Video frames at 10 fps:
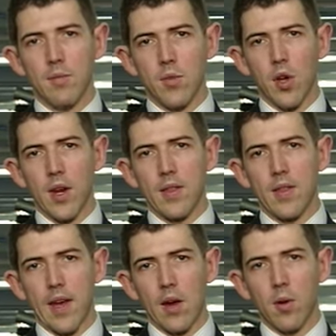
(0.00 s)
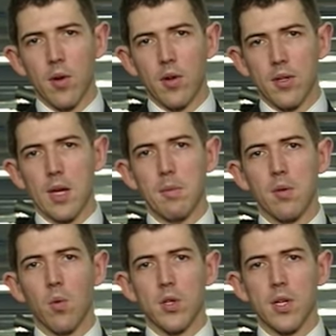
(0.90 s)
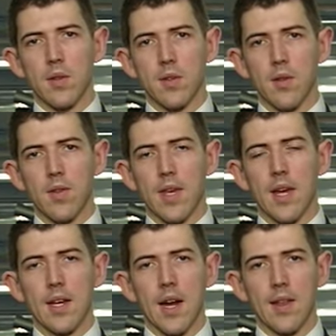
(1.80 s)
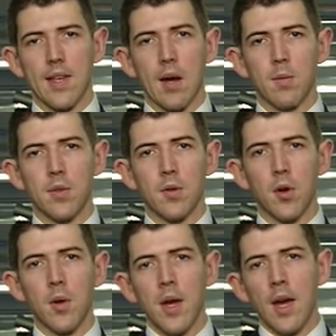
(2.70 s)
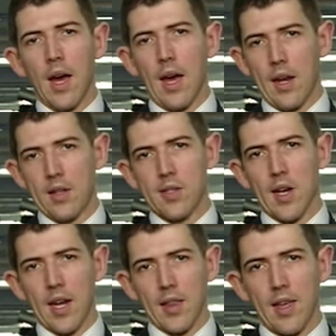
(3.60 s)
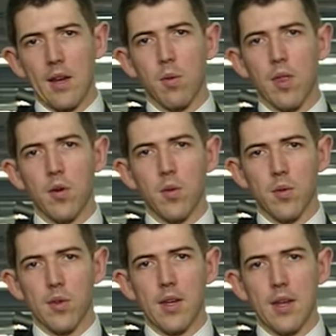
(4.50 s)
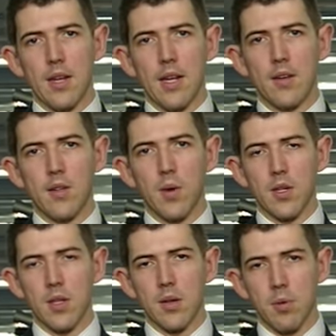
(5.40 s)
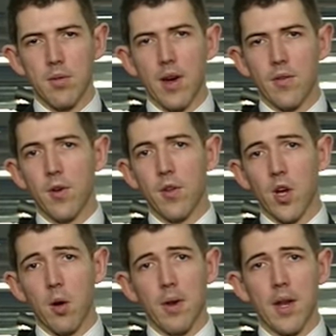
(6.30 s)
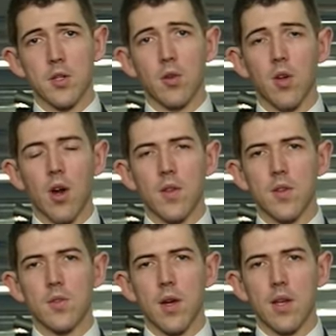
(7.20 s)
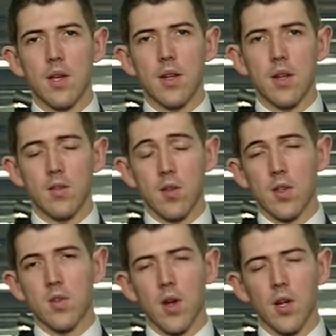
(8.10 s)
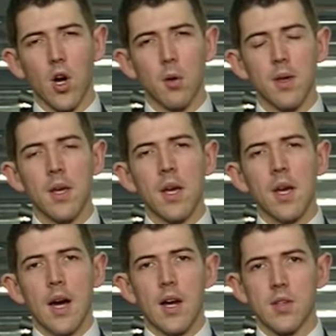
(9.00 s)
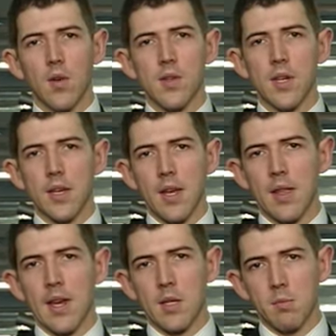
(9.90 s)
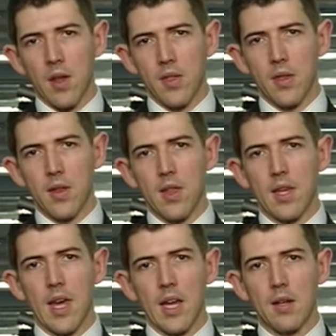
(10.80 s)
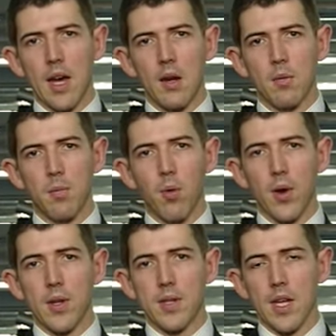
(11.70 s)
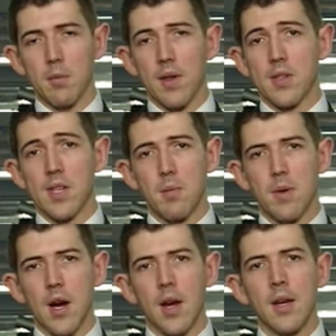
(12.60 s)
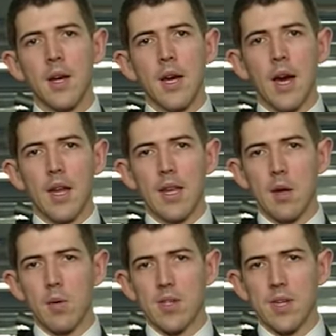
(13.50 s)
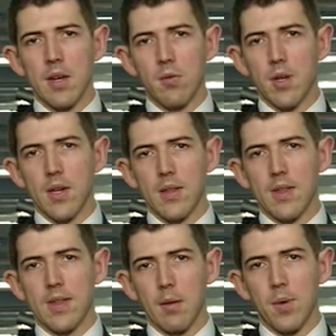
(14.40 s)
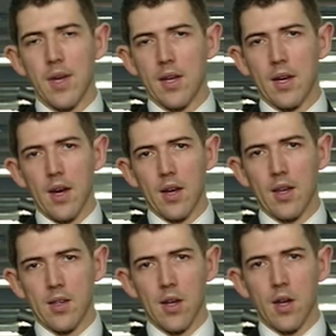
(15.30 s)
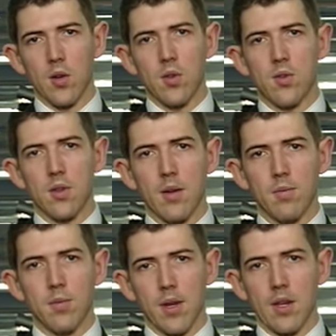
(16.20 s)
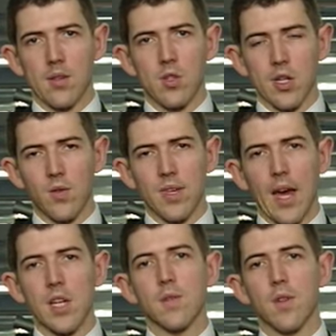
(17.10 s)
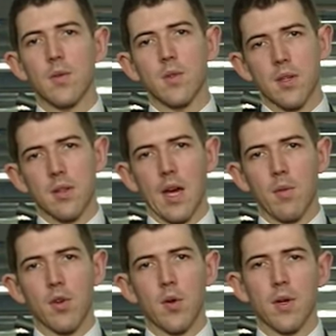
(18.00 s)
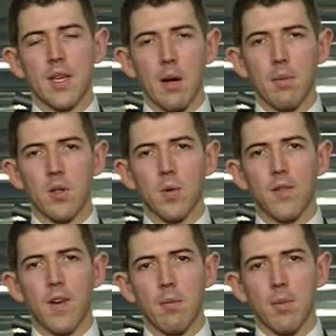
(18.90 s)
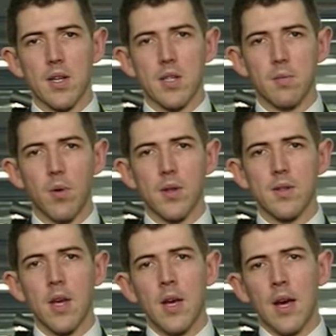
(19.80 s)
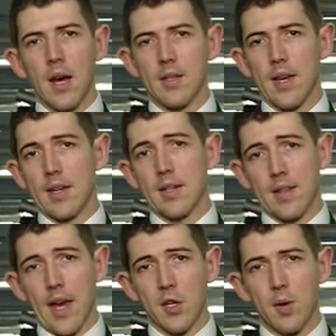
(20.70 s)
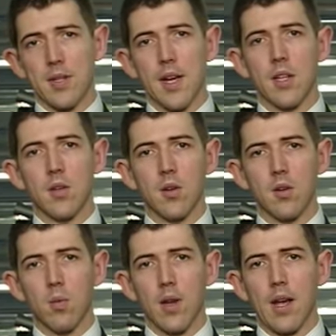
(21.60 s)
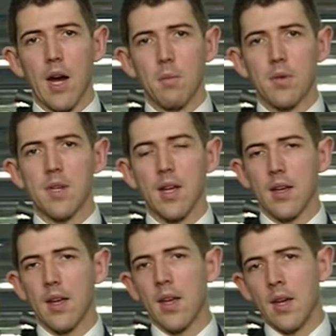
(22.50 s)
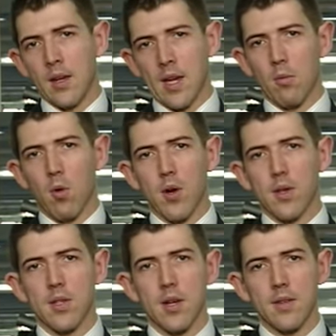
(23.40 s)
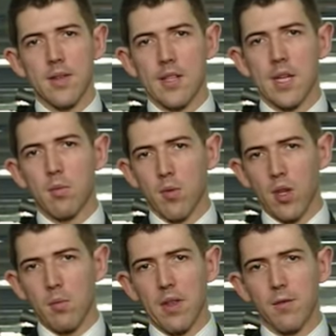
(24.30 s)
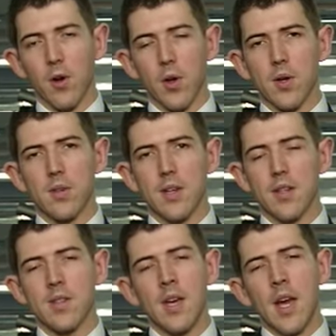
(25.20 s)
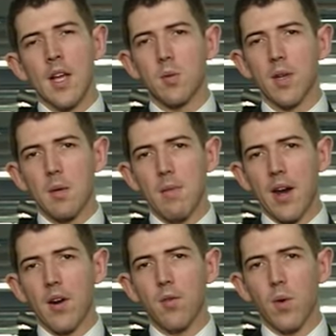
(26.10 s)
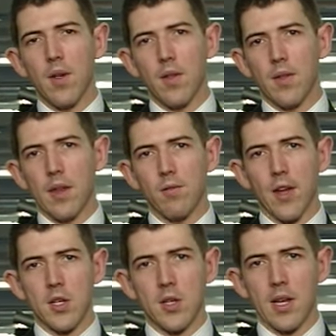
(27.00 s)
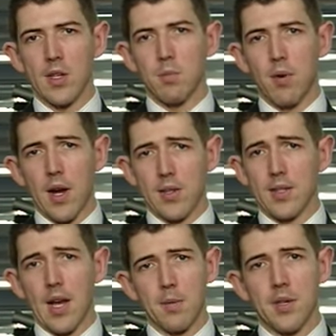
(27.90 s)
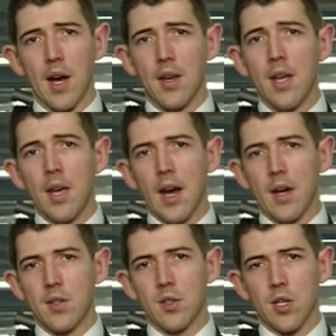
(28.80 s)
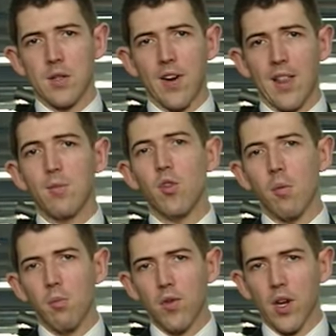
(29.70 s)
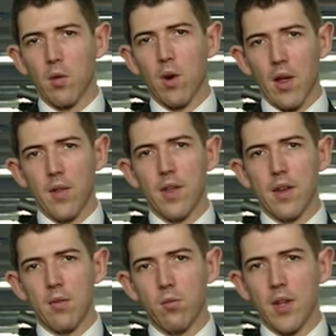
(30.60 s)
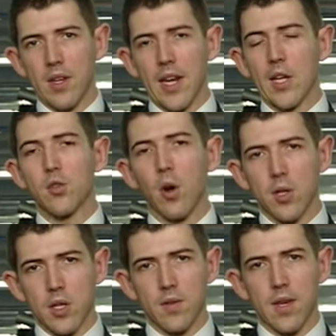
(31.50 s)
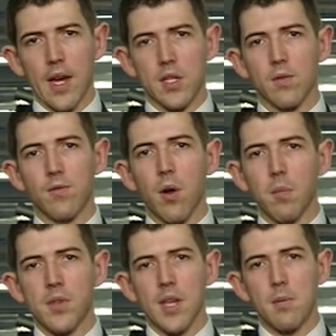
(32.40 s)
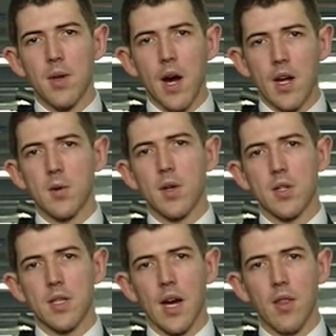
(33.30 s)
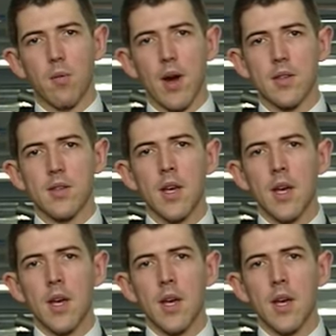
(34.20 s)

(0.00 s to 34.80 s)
noting that they were going to be watching sort of the key data that comes through and deciding then whether it was needed to actually provide further accommodation or not to the Australian economy. So obviously in the next month, the key data point is going to be the CPI, and here we see really that being, a good, justification for them to come through and cut by 25 basis points, taking the cash rate down to 1.5%. Come August. That's going to really be the focus, and it's really a matter of whether the inflation can surprise to the upside to justify them not moving, rather than really needing strong justification from the CPI to actually cut rates.